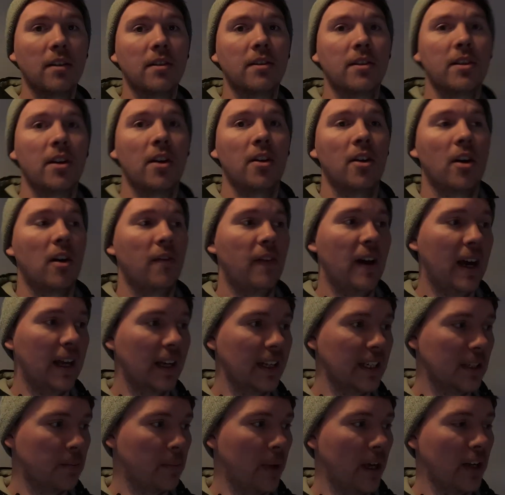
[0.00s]
turn off
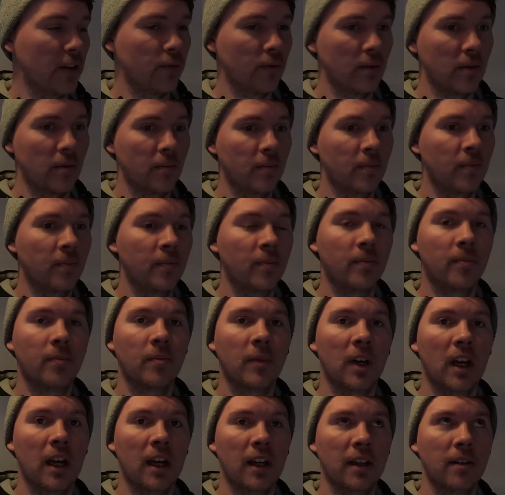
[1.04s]
Hallie's bedroom
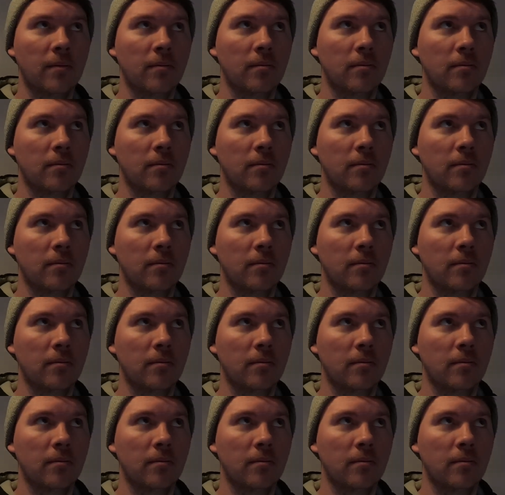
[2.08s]
light.